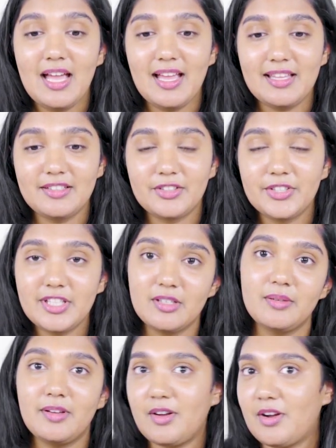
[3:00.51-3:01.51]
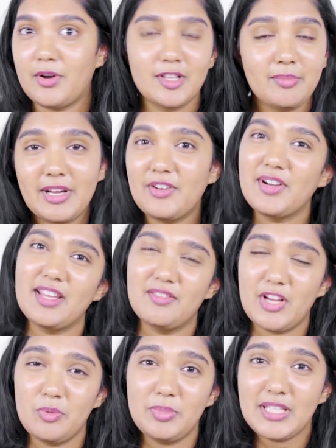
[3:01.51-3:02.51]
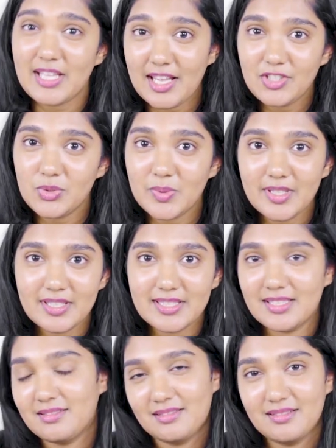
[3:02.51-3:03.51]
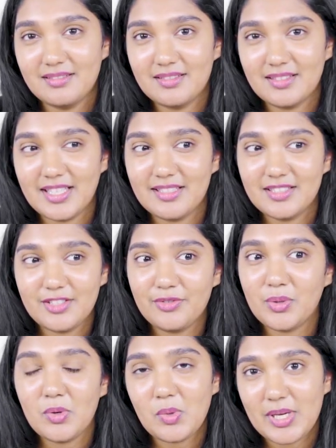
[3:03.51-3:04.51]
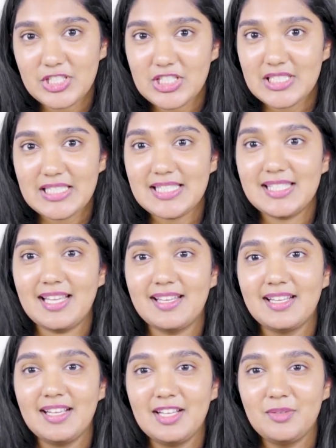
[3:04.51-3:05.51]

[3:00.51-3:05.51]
and learning all about kind of how pH works and like difficult questions that